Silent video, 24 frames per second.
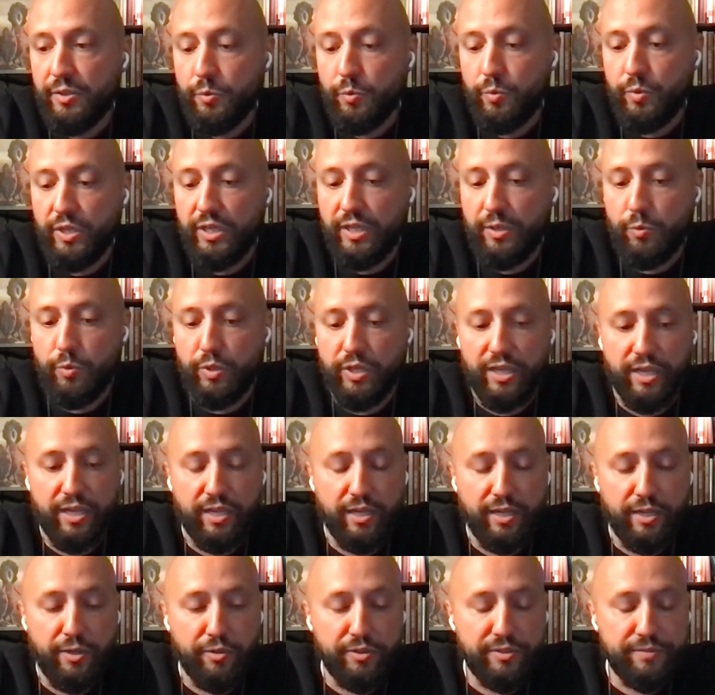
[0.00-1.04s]
we
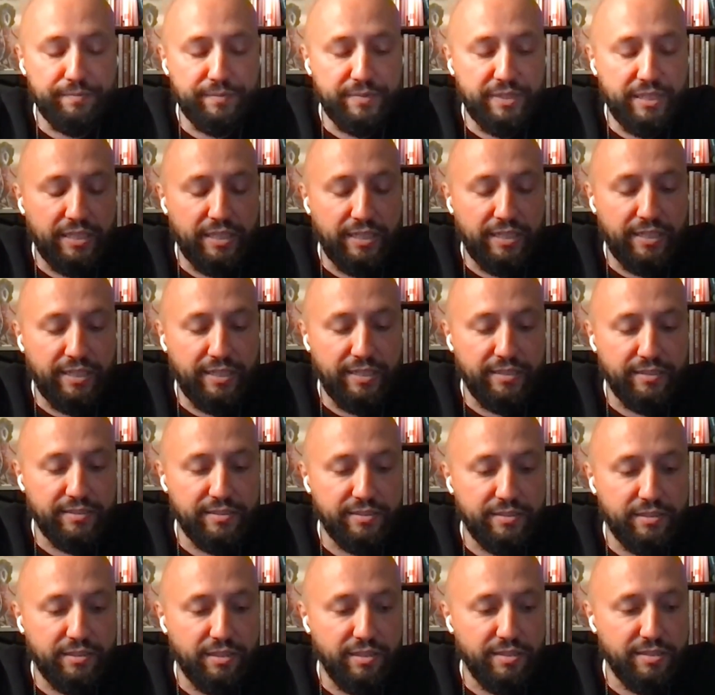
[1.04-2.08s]
hung out and
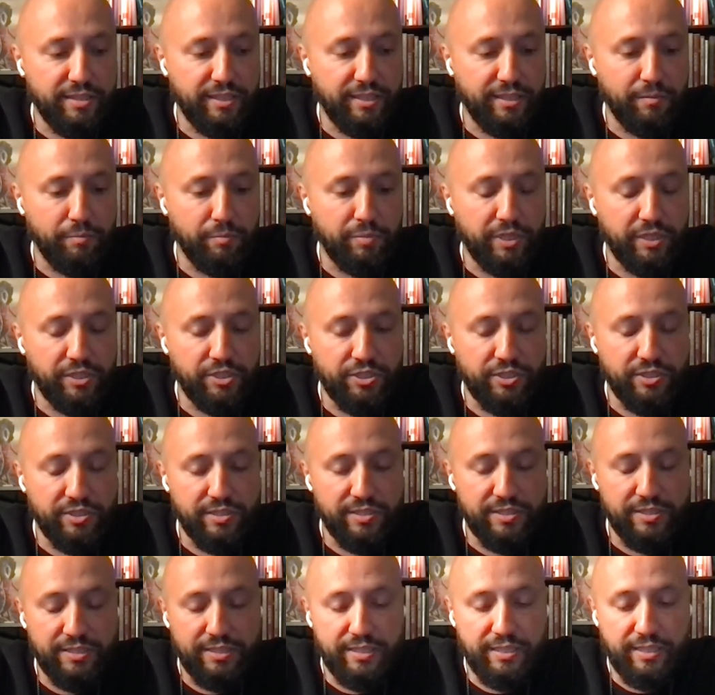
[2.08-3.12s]
started taking
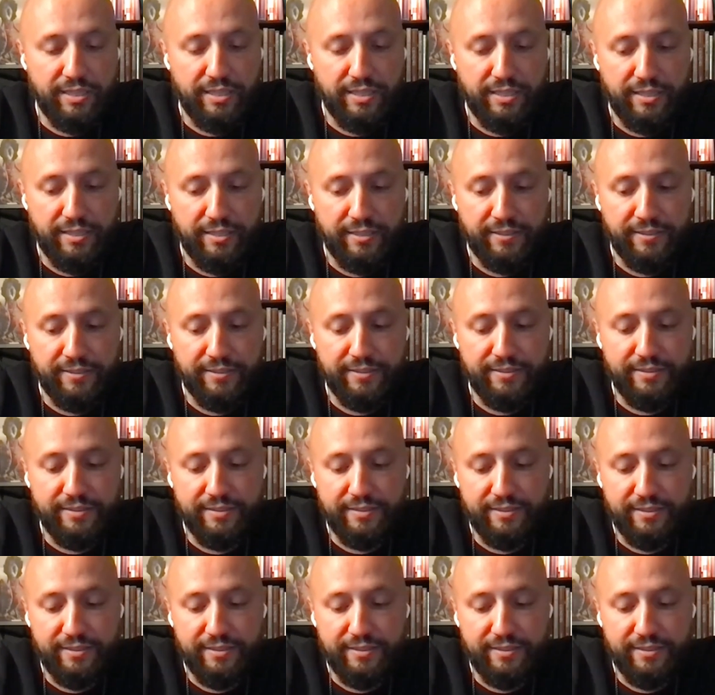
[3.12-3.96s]
pictures. And